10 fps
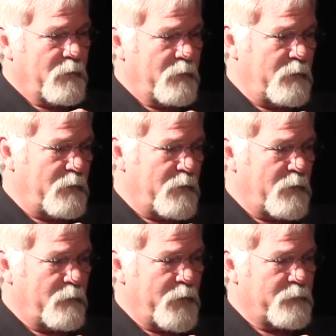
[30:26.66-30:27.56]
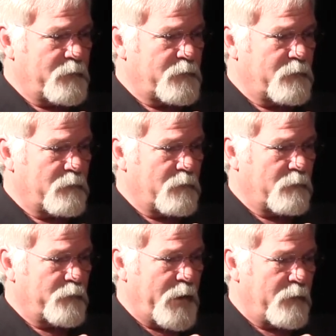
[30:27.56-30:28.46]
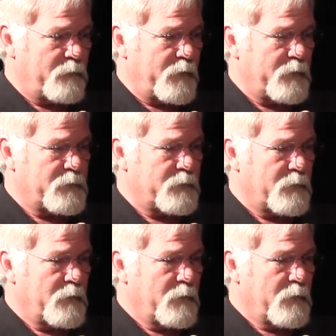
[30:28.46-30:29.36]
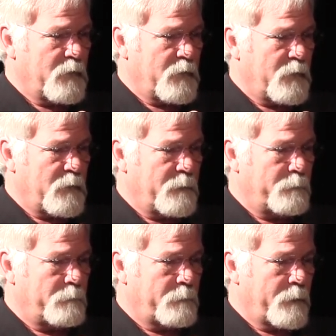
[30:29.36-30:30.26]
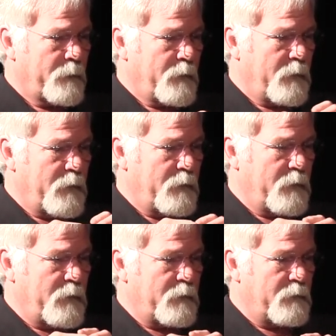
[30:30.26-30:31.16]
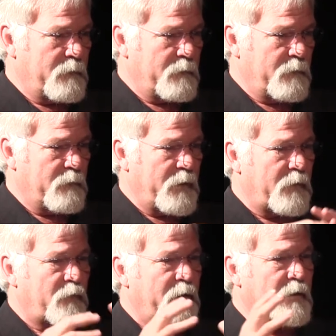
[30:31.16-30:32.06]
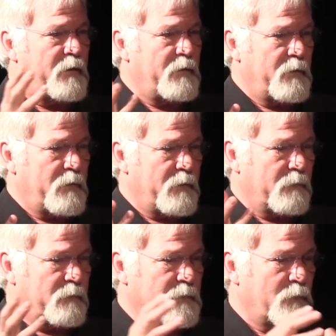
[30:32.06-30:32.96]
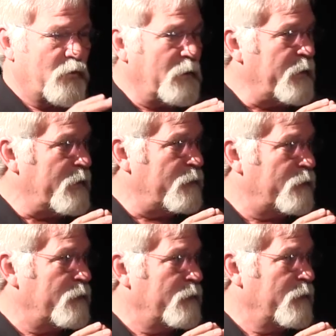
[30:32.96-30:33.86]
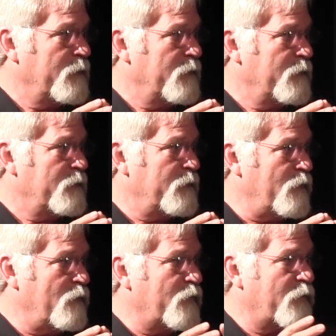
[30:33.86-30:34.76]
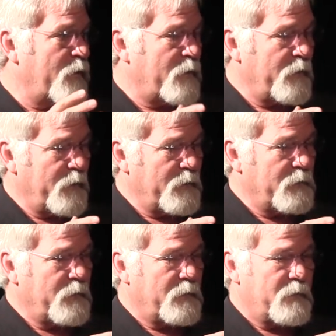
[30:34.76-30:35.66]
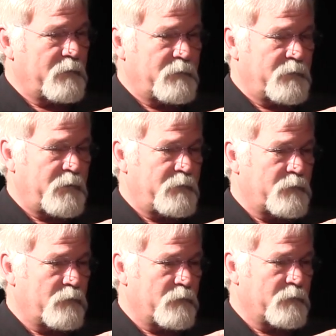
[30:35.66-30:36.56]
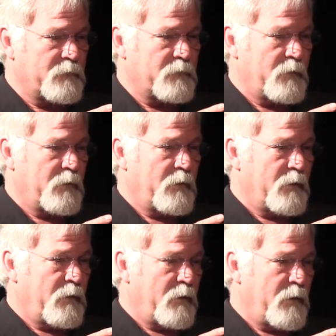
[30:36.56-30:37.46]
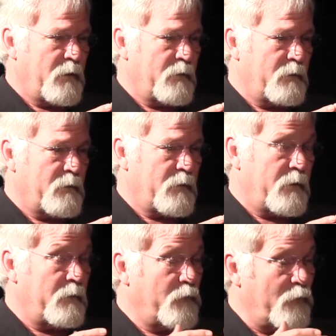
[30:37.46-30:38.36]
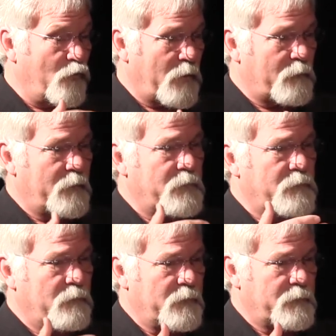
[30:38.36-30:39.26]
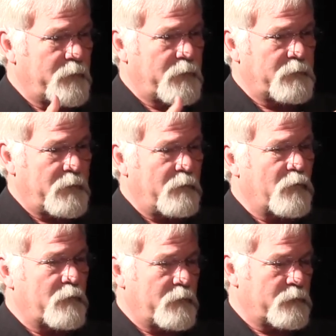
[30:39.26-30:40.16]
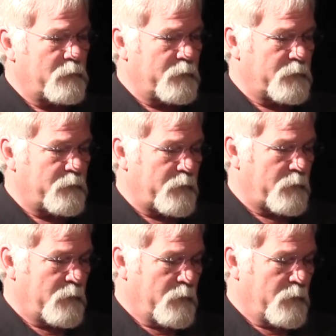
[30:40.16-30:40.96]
the uh, elementary school boundaries, um, it, it, you know, that created uh, some relief to the overcrowding in the, in the city schools. And, uh, and then we worked with the school district, the city worked with the school district